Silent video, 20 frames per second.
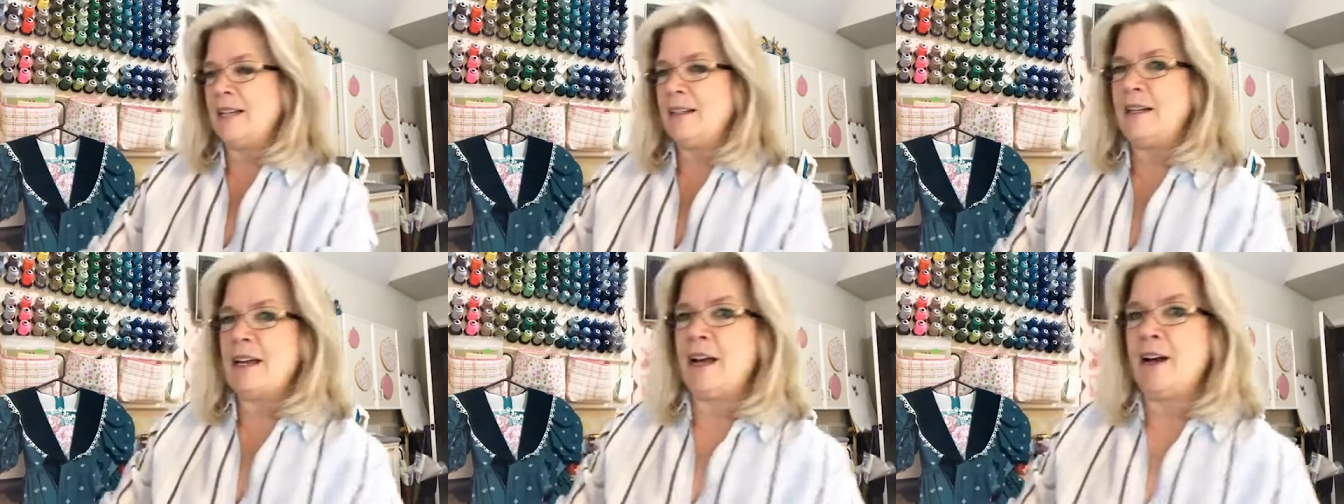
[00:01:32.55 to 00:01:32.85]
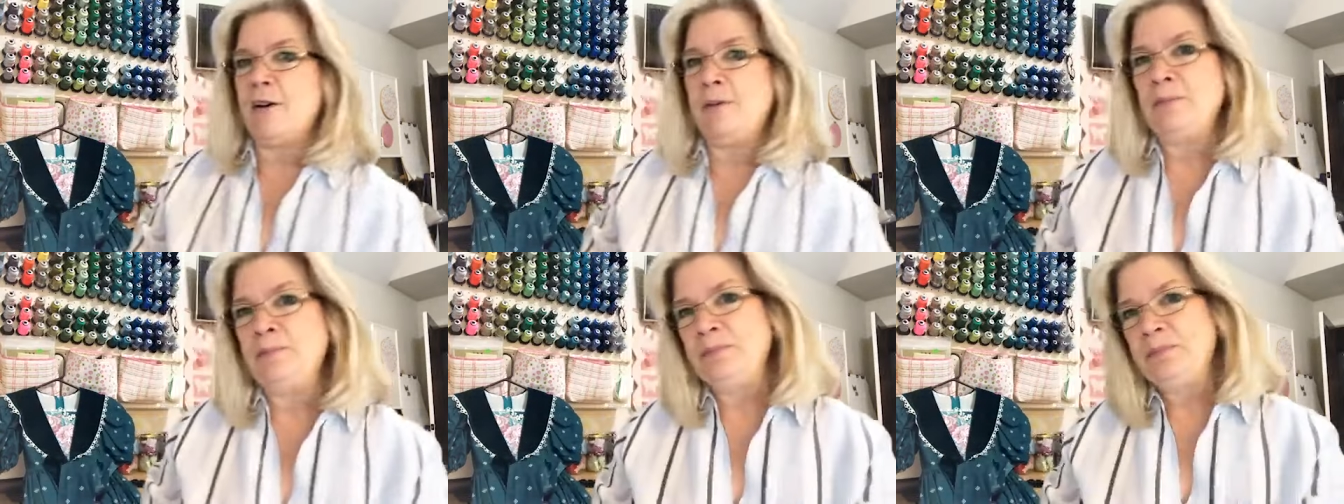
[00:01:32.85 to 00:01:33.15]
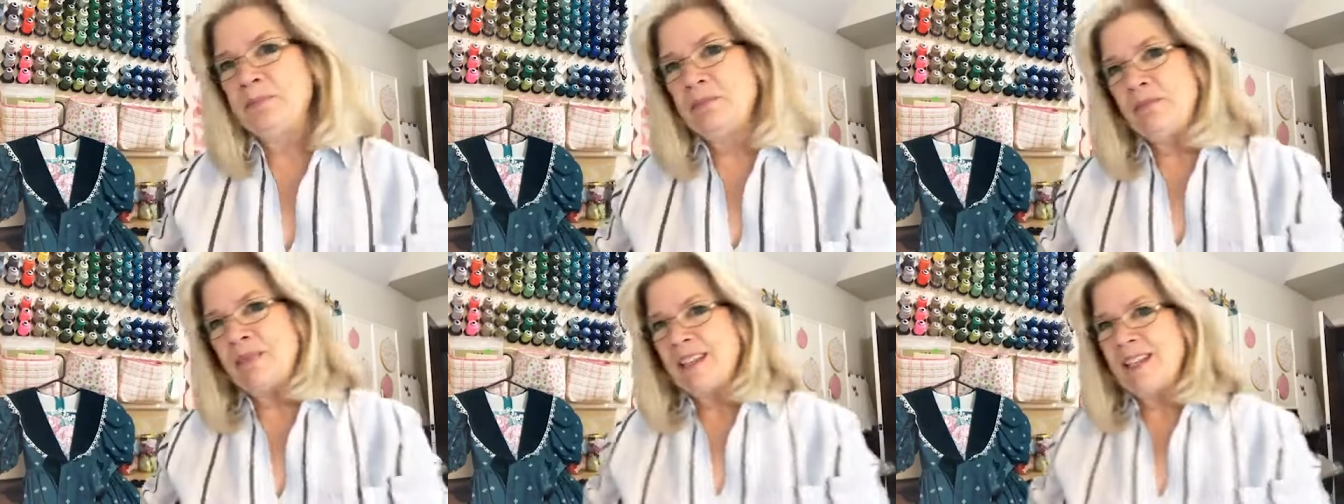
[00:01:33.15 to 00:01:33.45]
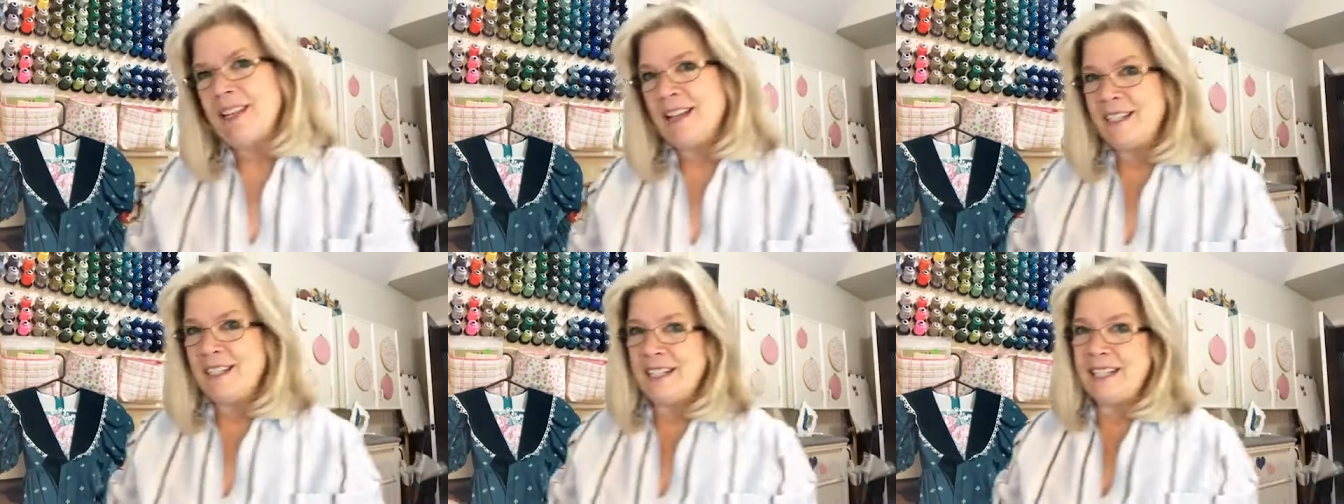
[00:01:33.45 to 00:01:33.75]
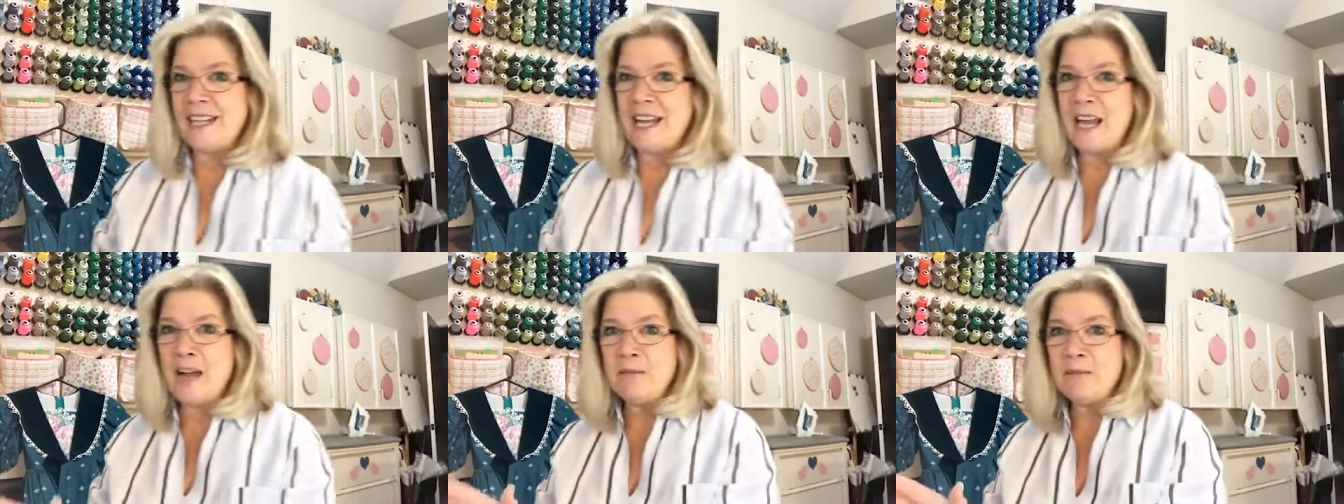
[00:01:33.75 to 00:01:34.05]
Now,
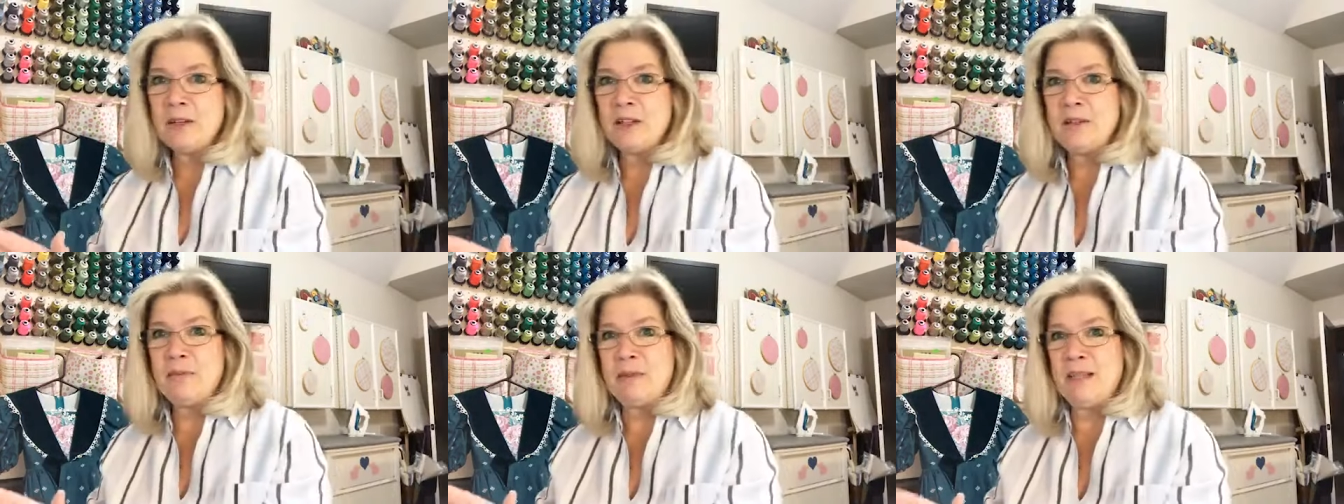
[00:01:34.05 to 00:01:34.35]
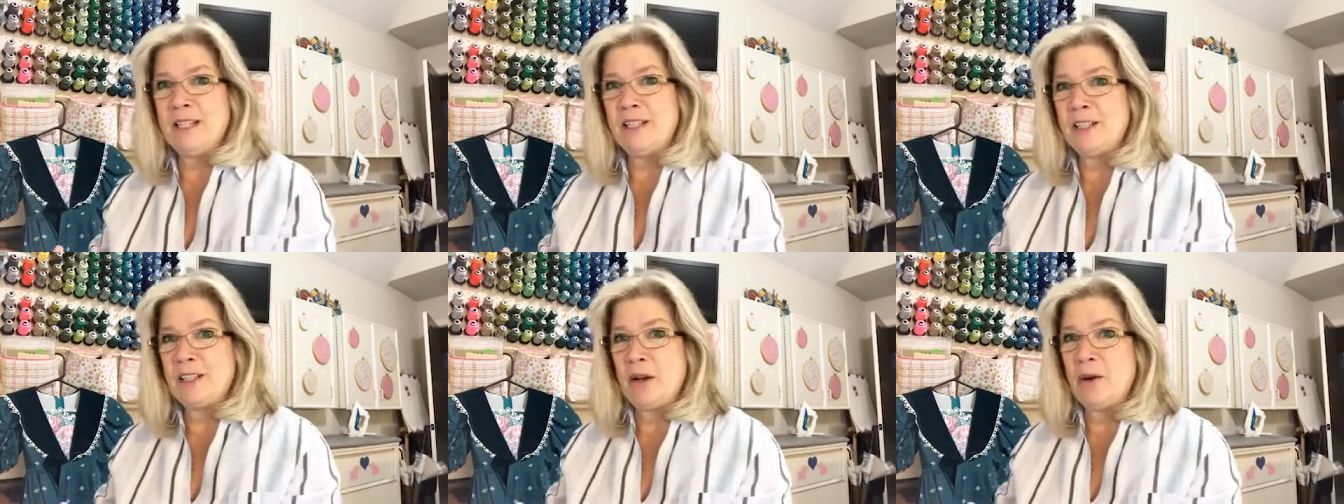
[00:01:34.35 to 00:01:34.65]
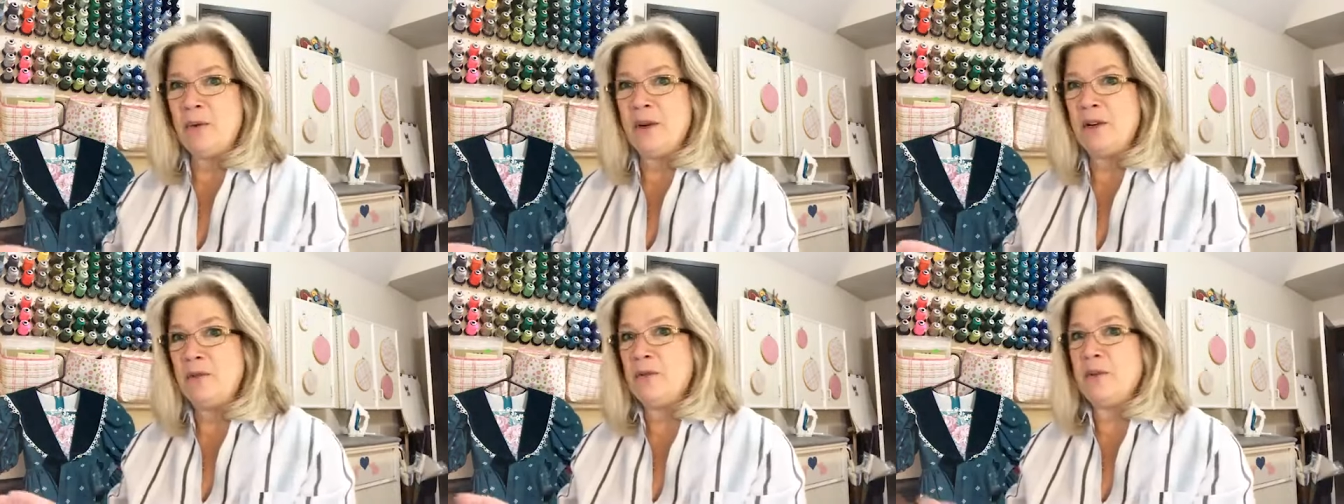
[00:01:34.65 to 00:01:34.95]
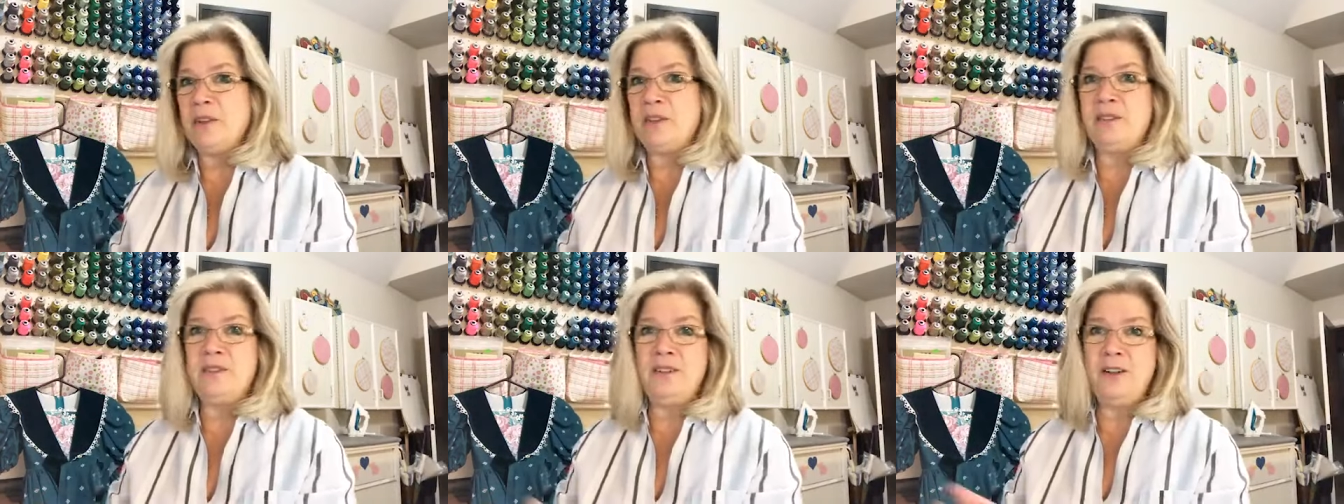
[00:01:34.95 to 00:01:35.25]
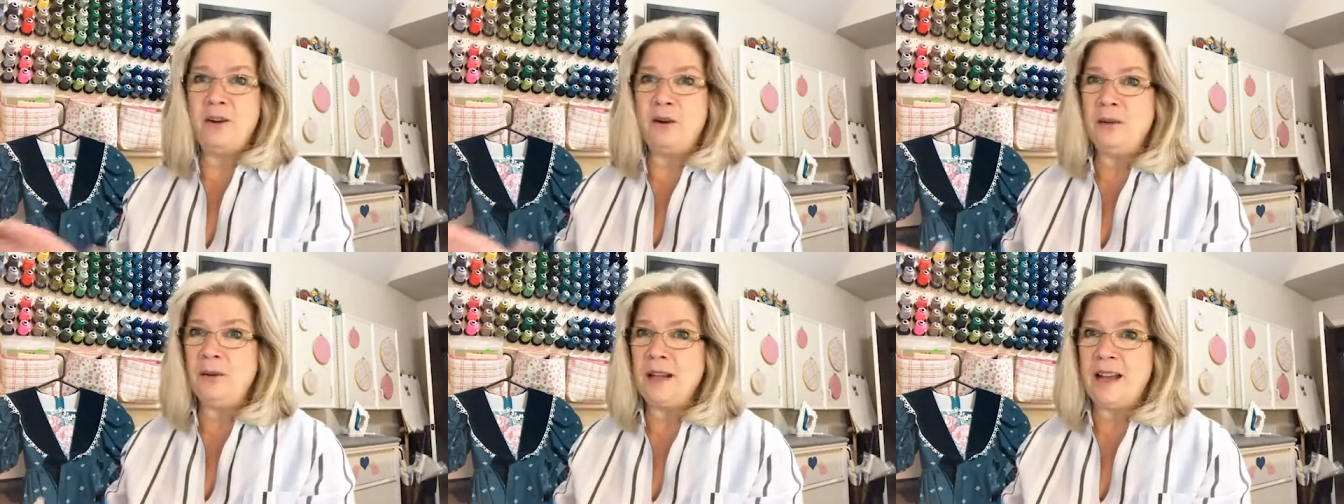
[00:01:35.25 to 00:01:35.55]
today I'm going to be sewing with
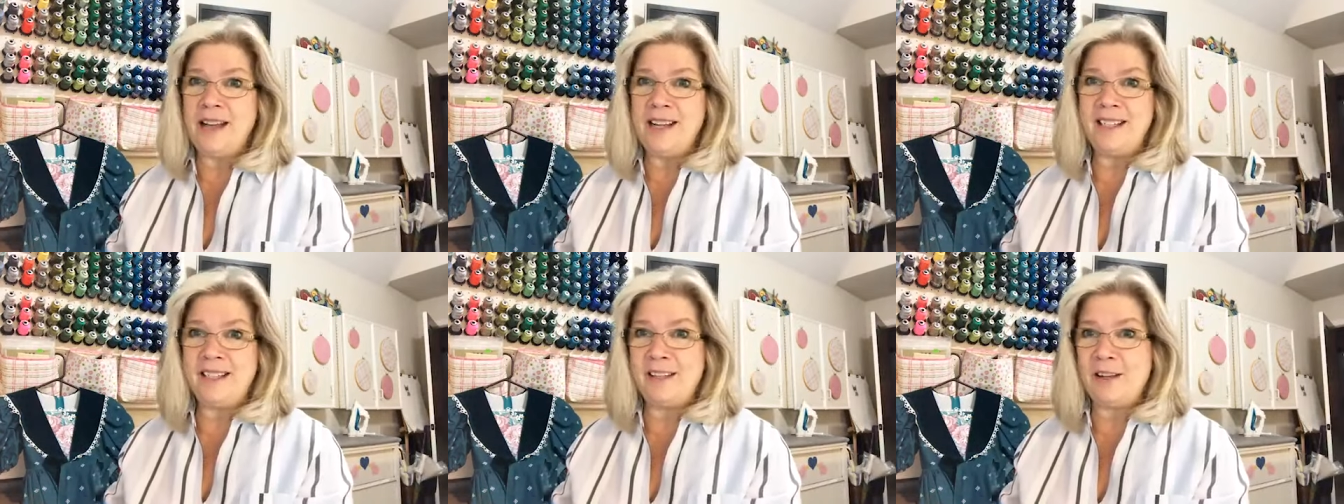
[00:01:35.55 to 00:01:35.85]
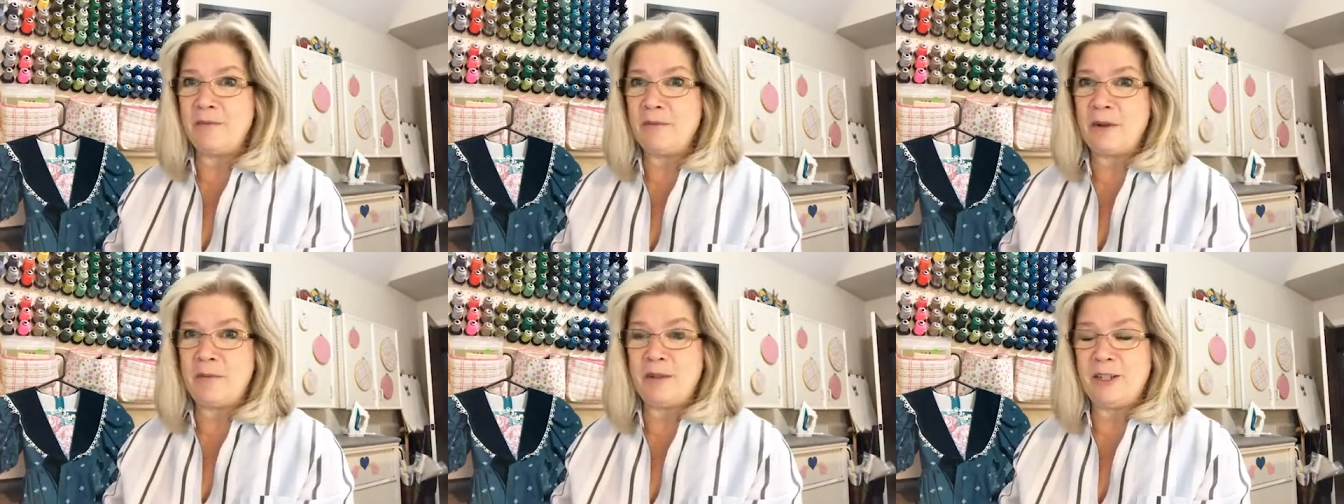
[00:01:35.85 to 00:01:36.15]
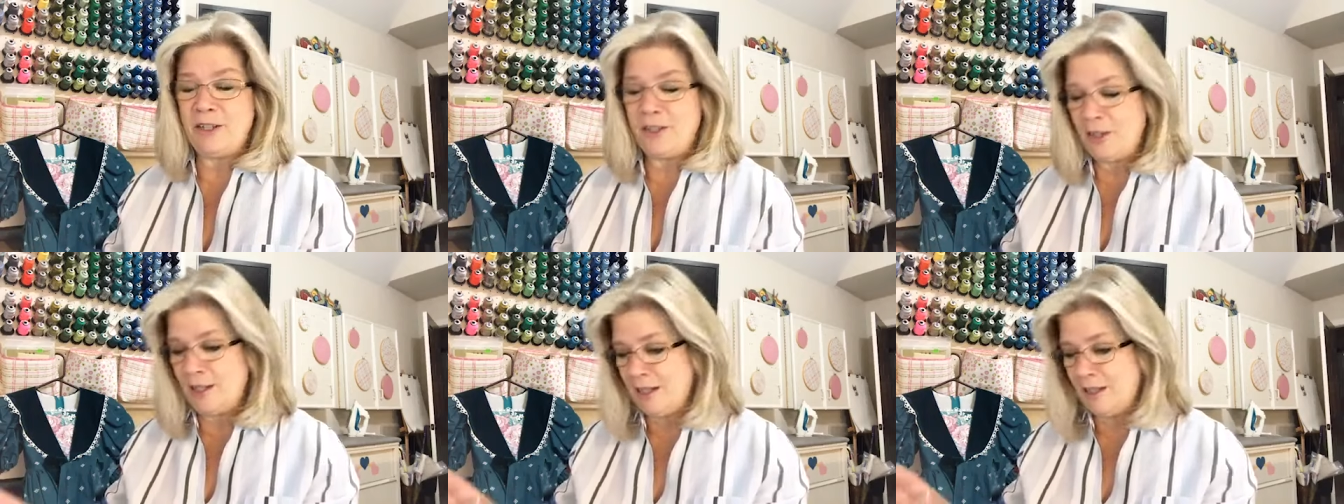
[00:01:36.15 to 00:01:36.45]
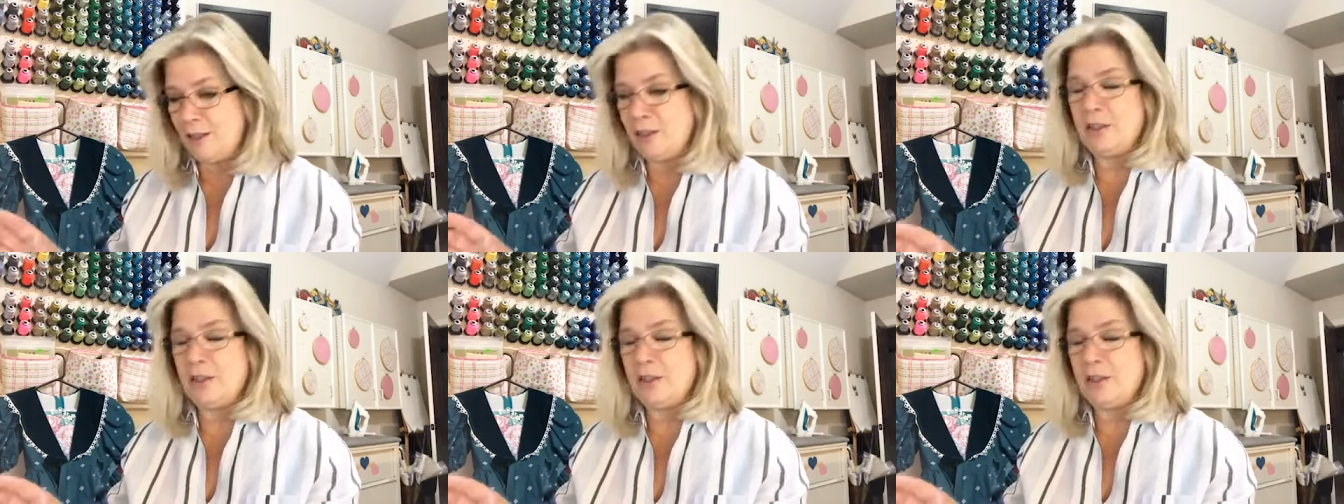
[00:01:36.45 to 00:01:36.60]
no lights on my machine,